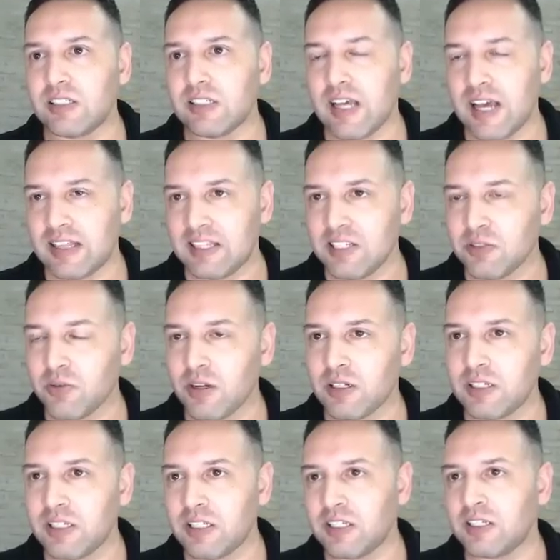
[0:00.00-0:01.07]
And this one
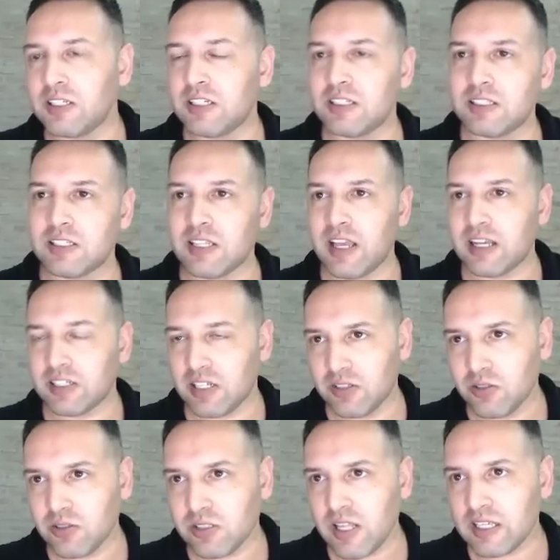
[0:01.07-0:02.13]
here, it
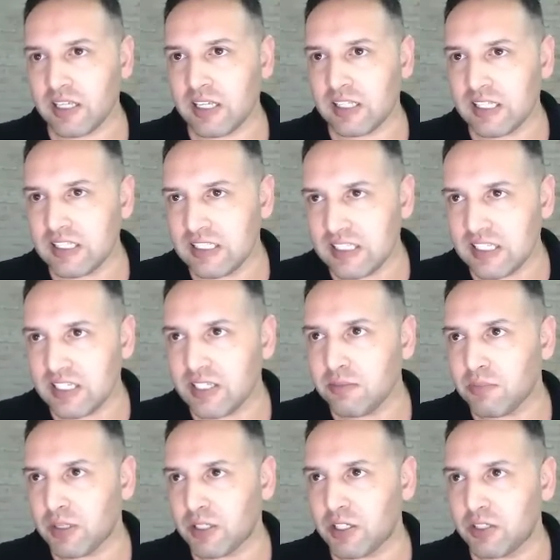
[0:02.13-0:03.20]
looks like e,
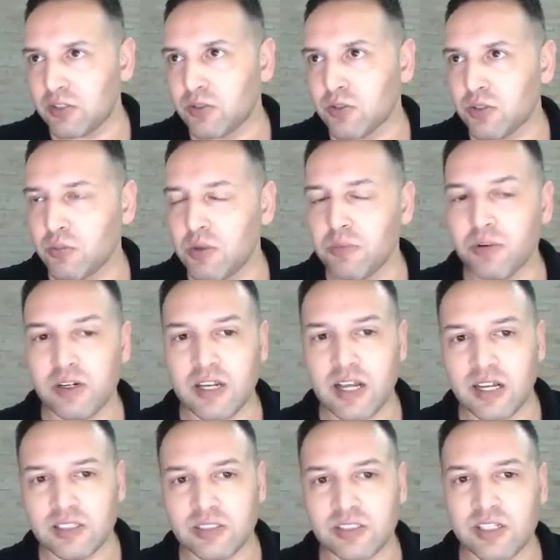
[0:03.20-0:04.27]
but it used to be
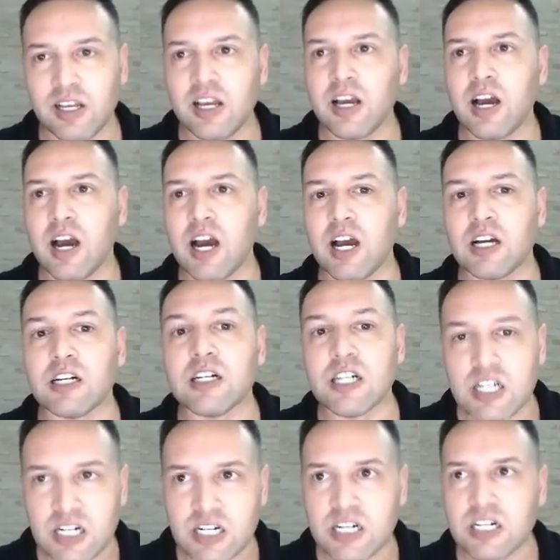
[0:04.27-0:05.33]
pronounced
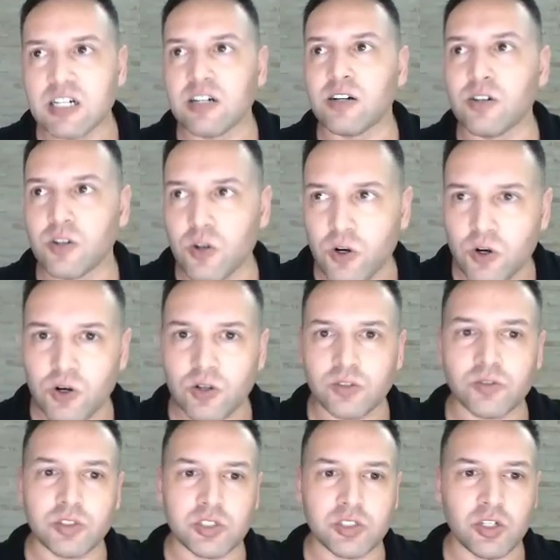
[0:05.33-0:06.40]
ko,
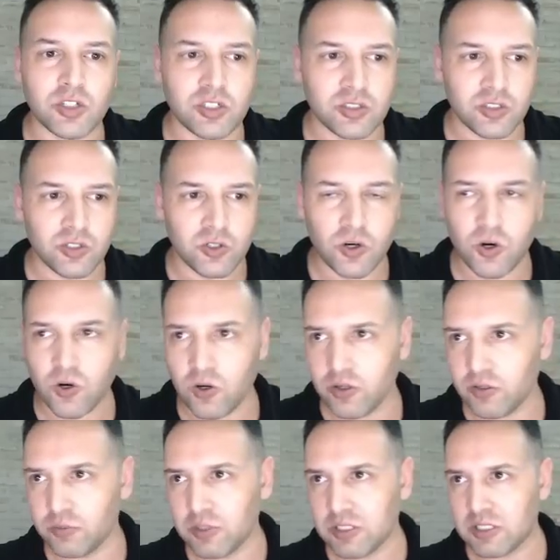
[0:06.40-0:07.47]
which turned into ko.
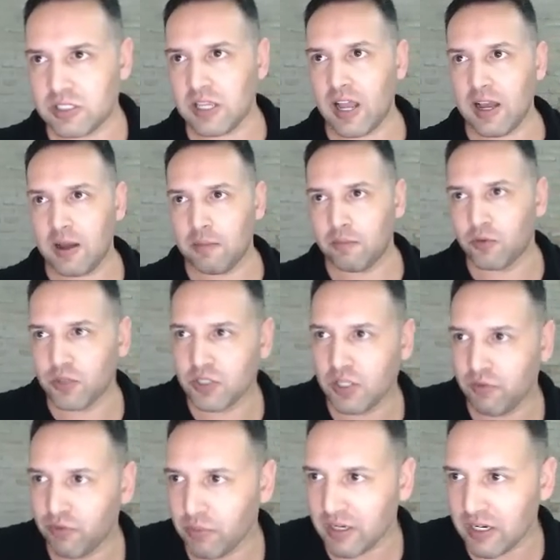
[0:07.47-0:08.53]
It was originally
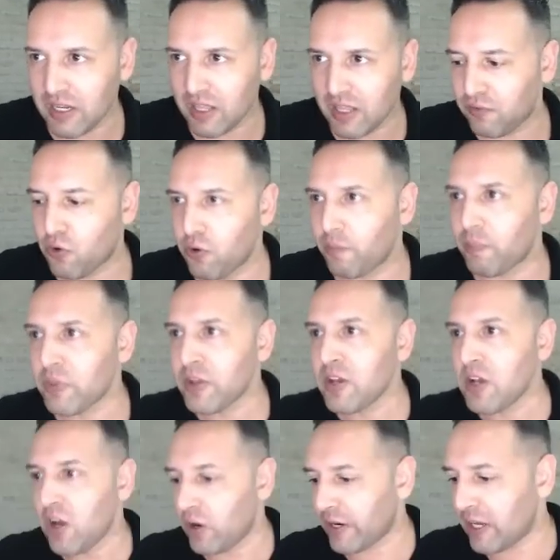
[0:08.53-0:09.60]
from another form.
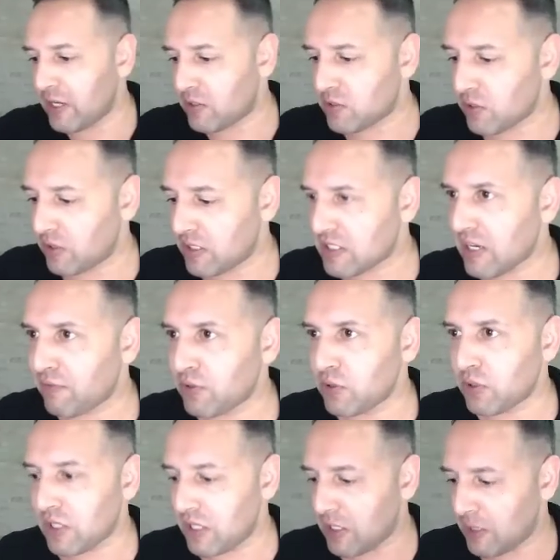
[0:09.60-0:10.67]
Okay, so let's have a
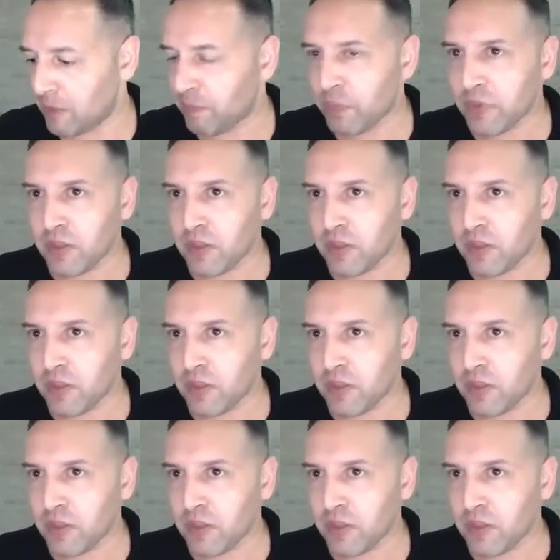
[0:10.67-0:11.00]
look here.